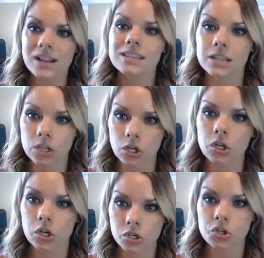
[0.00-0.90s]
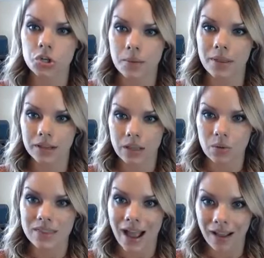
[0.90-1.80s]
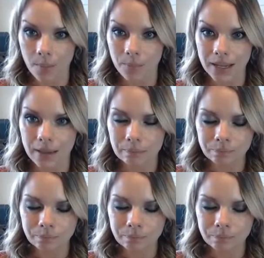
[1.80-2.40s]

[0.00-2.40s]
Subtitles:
secure your insurability with that company.